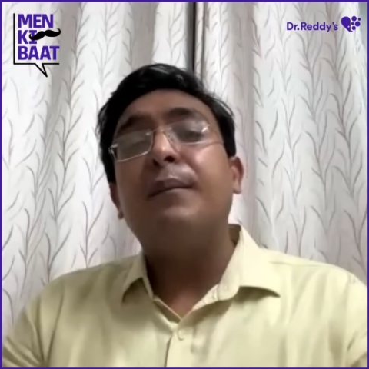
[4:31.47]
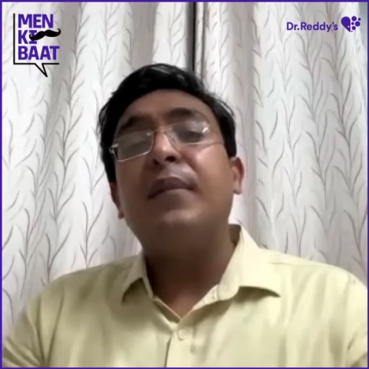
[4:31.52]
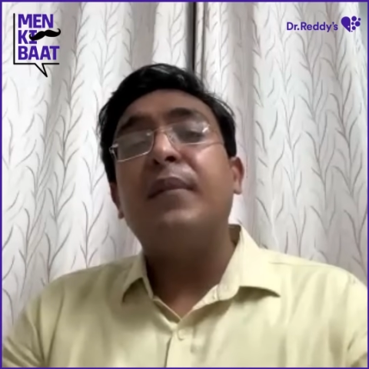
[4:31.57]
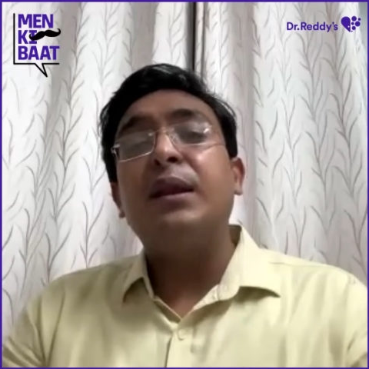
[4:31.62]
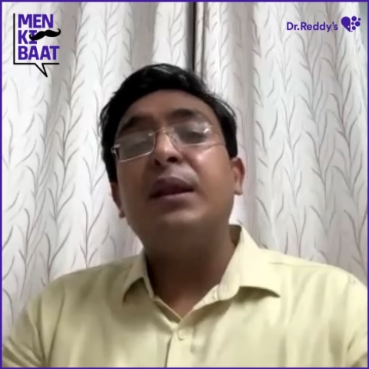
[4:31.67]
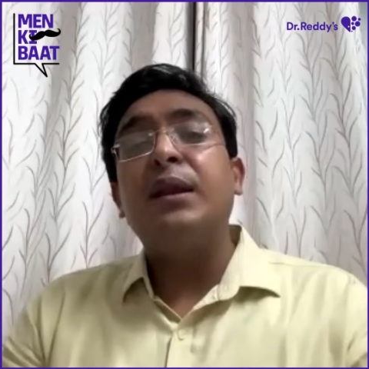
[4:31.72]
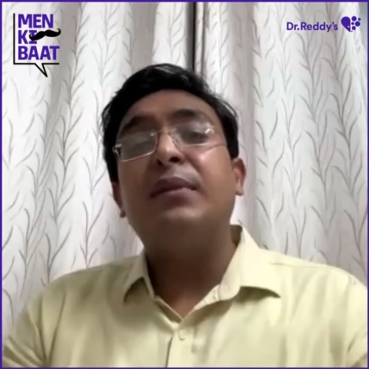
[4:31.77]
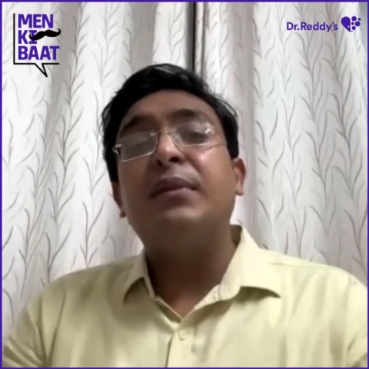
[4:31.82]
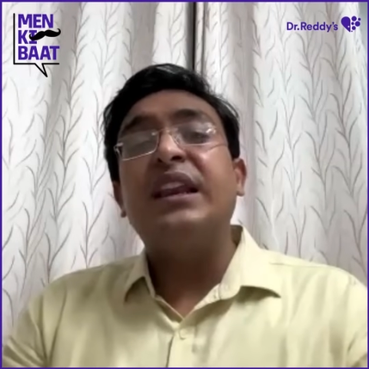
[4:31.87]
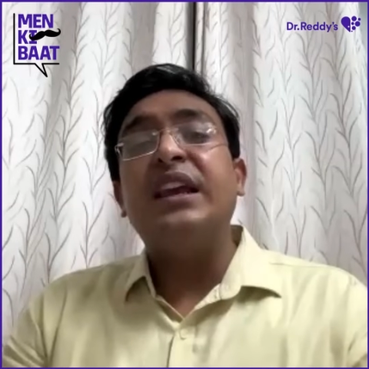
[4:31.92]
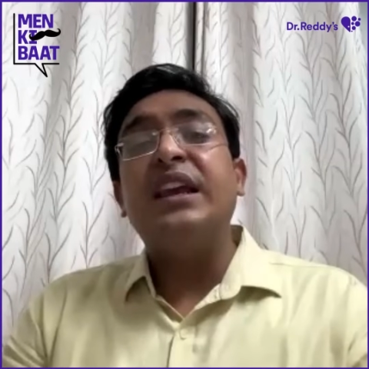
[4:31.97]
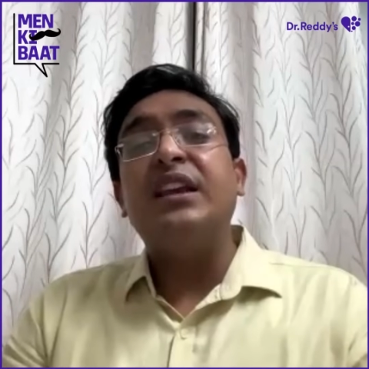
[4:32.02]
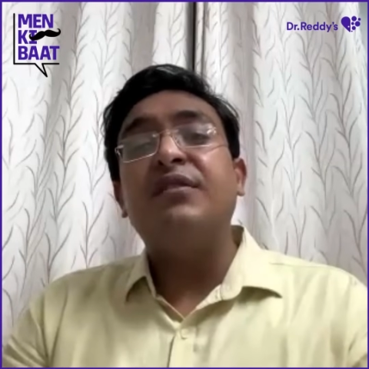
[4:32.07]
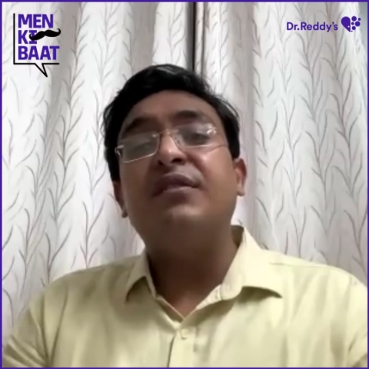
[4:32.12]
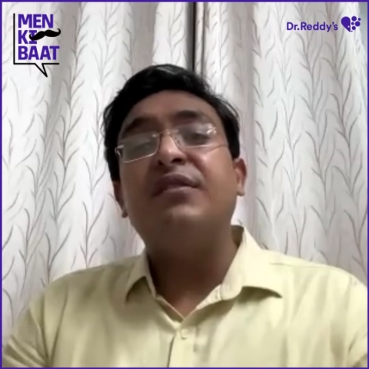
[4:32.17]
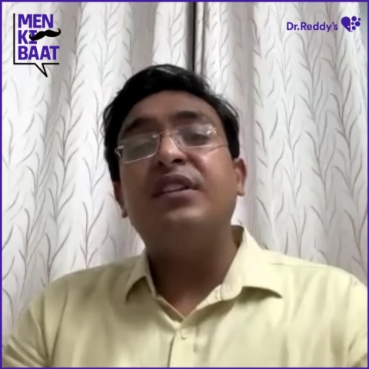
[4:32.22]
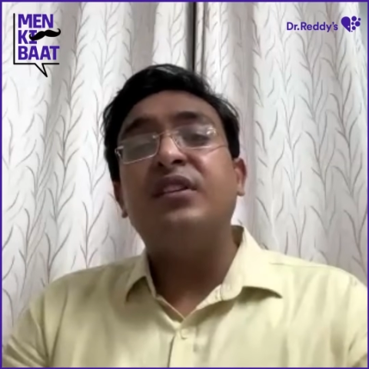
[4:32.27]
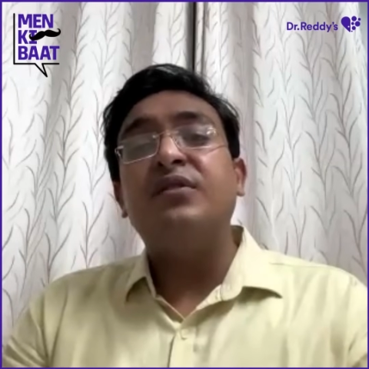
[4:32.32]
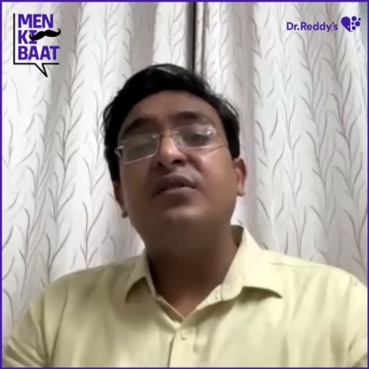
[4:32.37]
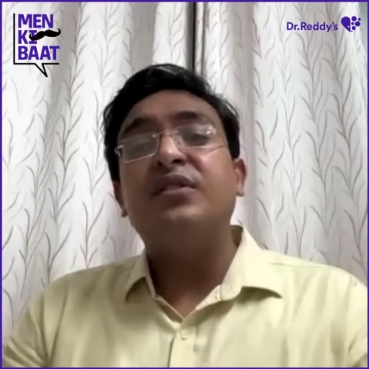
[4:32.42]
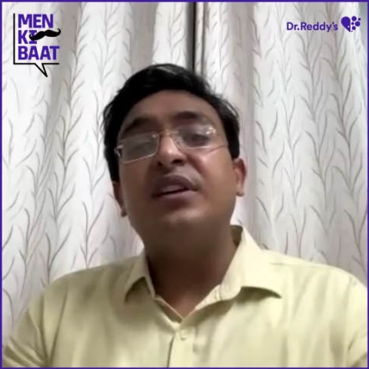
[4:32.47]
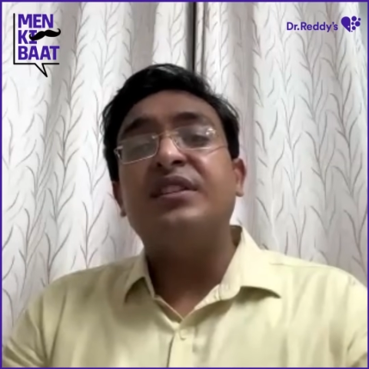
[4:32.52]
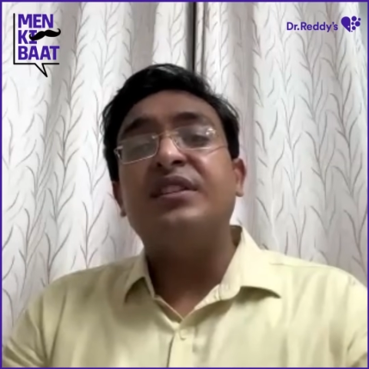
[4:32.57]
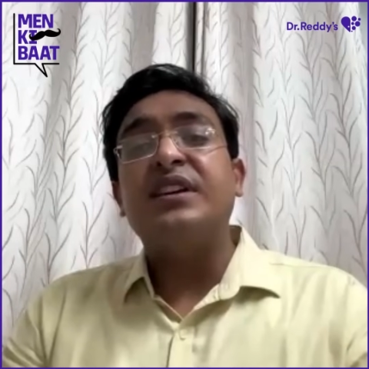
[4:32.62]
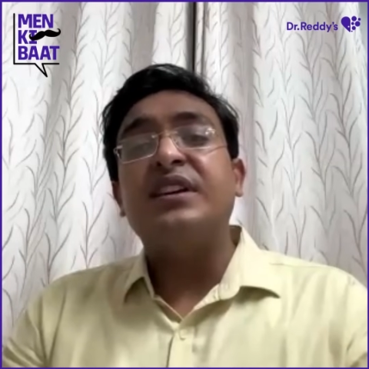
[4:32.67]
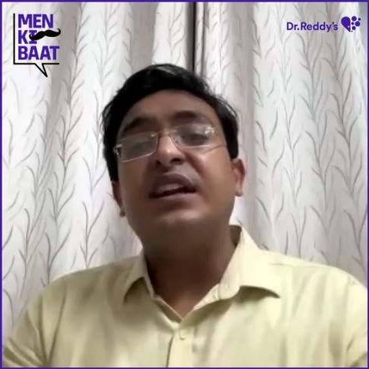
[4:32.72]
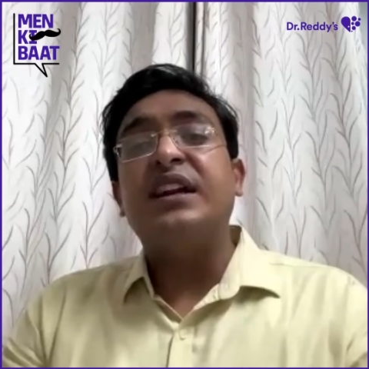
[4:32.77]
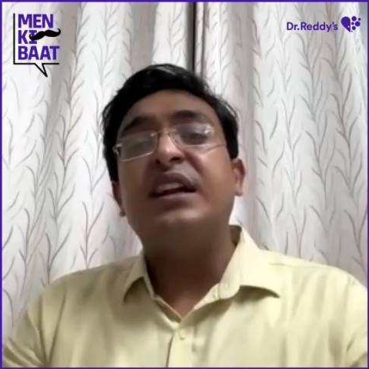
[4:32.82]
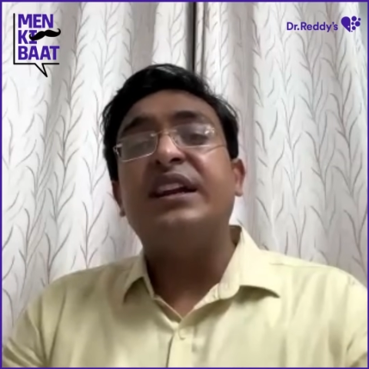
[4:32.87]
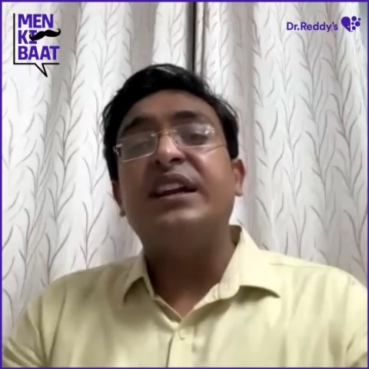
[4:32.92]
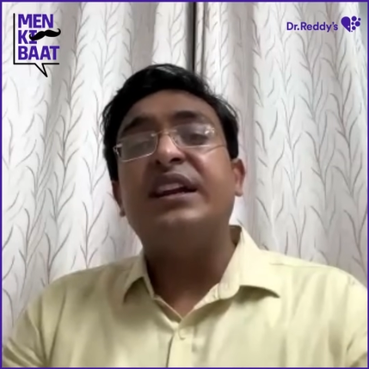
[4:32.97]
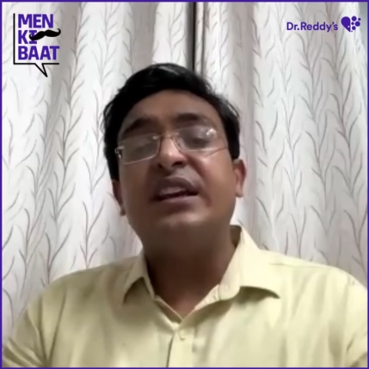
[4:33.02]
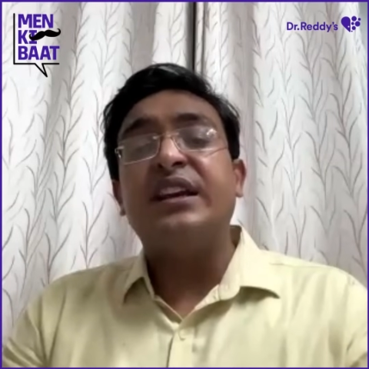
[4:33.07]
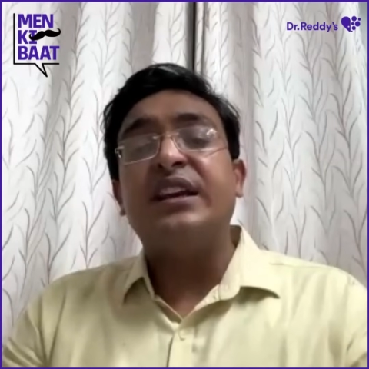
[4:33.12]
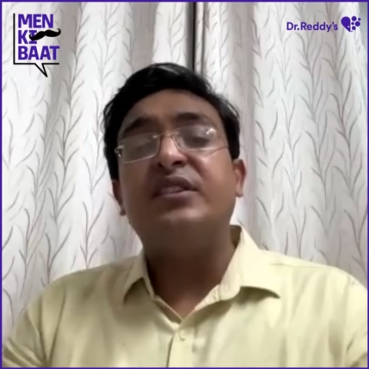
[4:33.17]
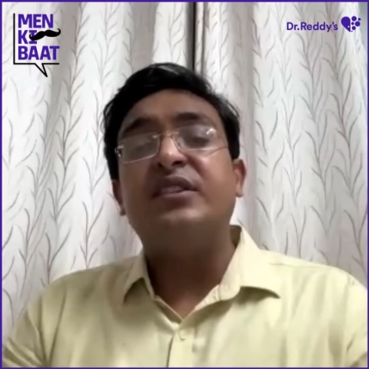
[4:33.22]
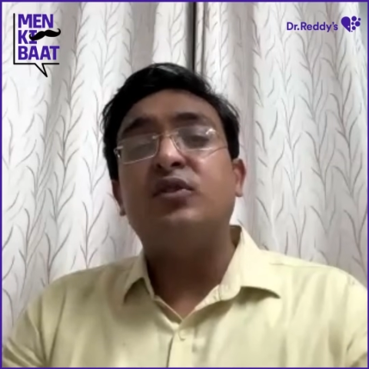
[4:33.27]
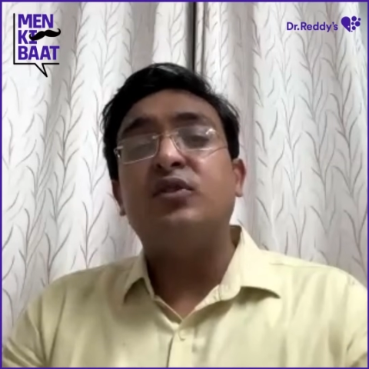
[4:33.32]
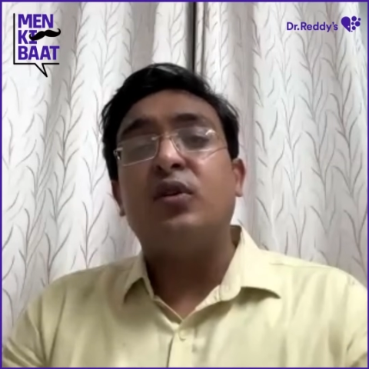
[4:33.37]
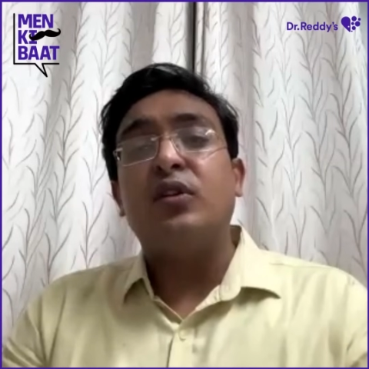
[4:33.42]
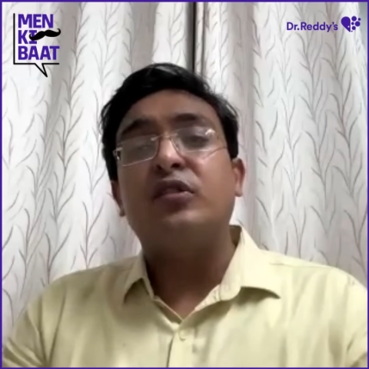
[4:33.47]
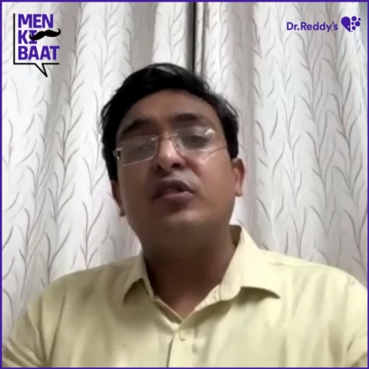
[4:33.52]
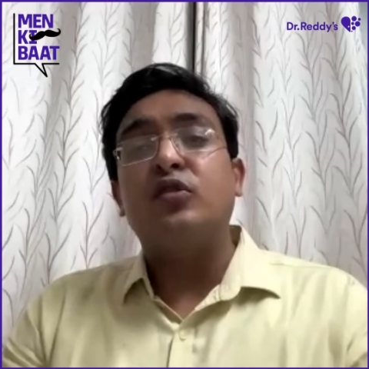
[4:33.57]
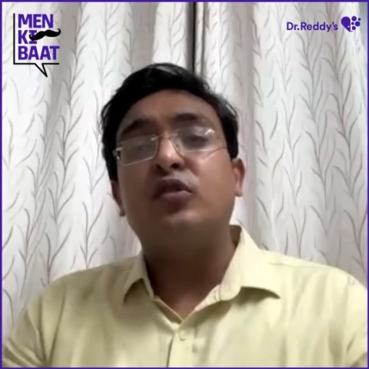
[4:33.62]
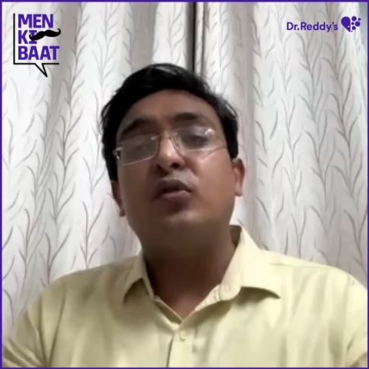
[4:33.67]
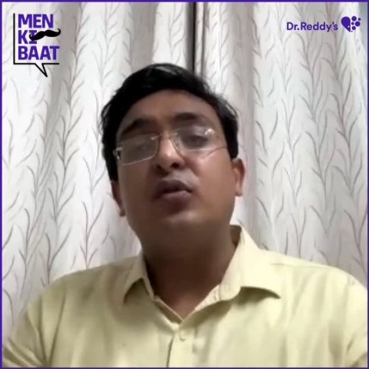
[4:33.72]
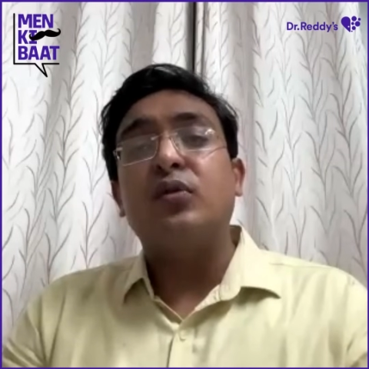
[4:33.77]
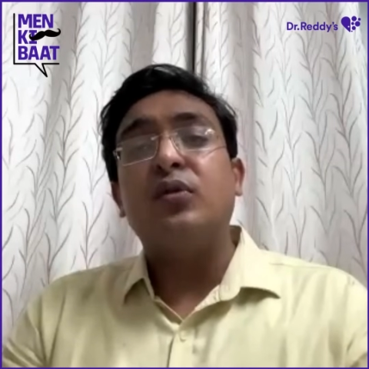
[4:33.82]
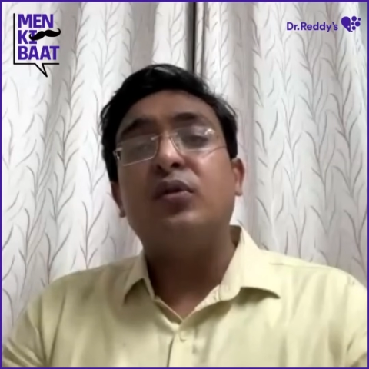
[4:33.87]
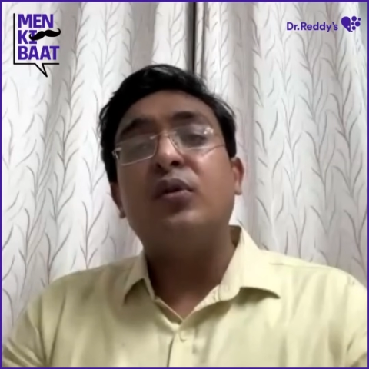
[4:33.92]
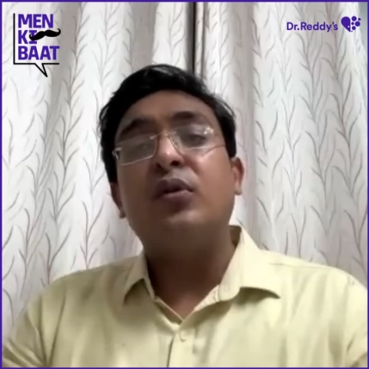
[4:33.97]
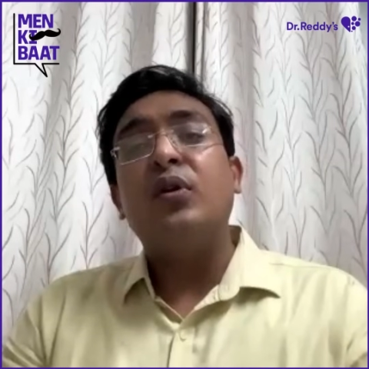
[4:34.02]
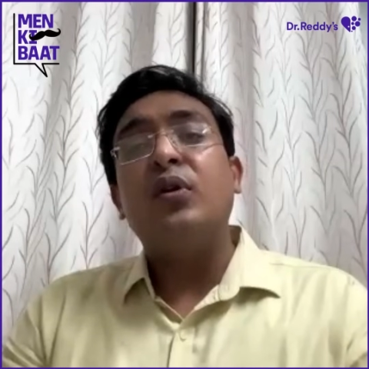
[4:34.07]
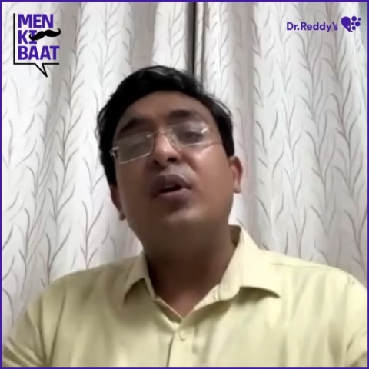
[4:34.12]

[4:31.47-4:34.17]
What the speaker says: minimally invasive surgical techniques also